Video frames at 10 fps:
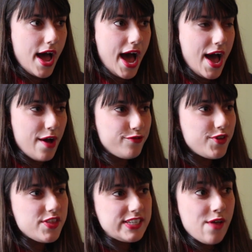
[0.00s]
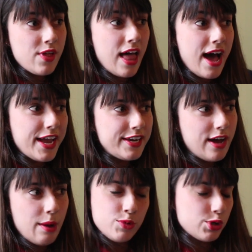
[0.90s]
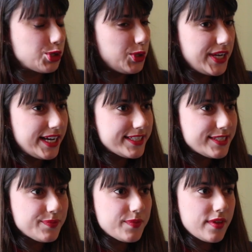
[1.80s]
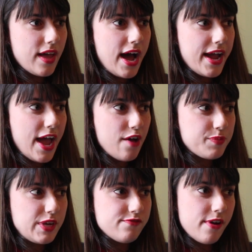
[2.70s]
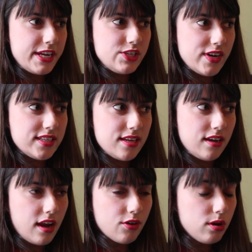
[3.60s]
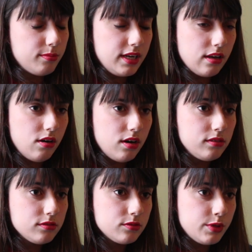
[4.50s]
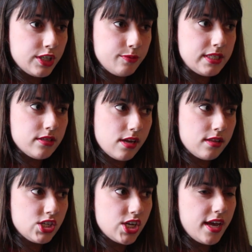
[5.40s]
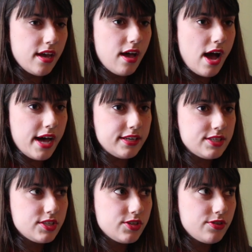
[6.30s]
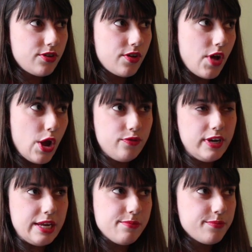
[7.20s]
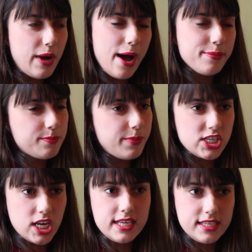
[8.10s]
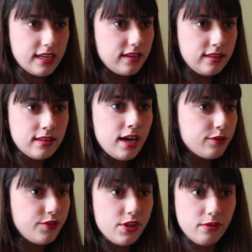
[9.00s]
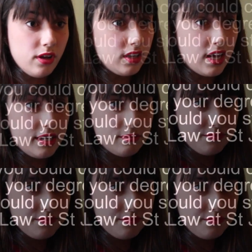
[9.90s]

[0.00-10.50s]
Further down the line, I'm not sure yet. I have been very interested in company law, which I've been studying this year, and hopefully perhaps specialising in that further along the line.